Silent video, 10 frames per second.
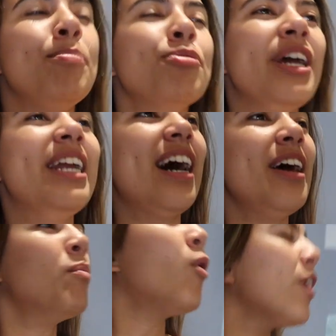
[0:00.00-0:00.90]
Brina
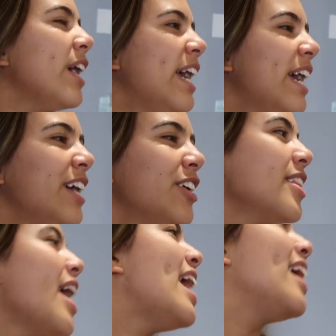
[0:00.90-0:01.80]
and Morin,
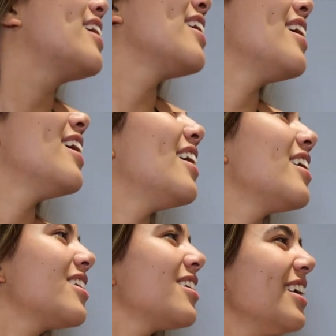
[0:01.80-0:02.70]
or like
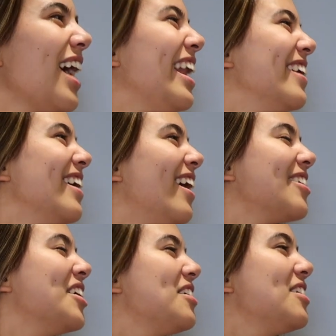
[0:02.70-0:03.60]
I don't
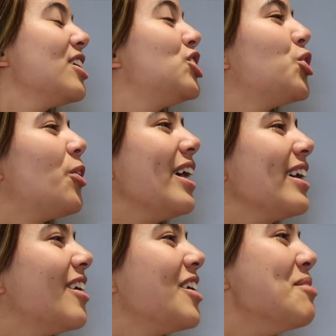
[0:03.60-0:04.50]
know, Couture
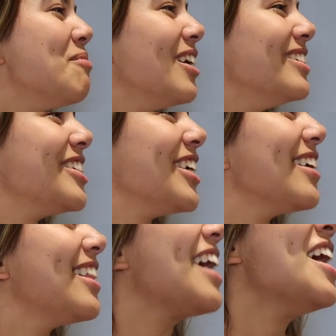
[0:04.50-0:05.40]
and Cookie
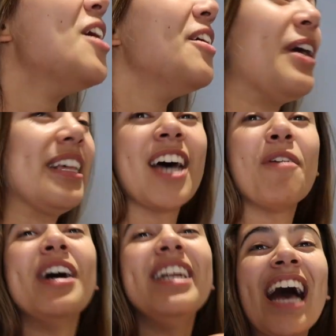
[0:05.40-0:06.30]
Monster. Like but someone
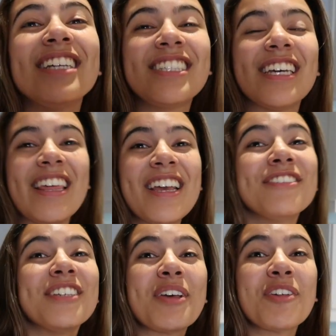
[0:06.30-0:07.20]
has to think
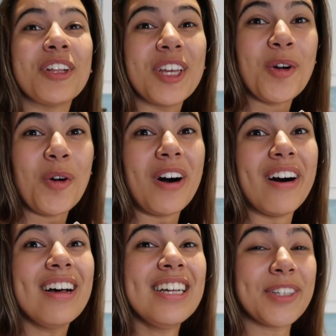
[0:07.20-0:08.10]
of something really
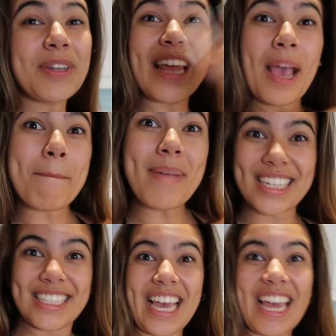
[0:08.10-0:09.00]
cool so we can like
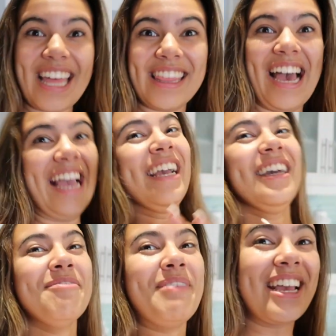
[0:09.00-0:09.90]
mix it and like
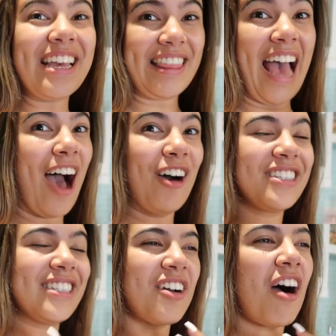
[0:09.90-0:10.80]
make it the
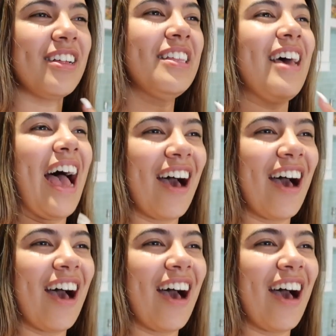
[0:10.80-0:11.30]
house and call it the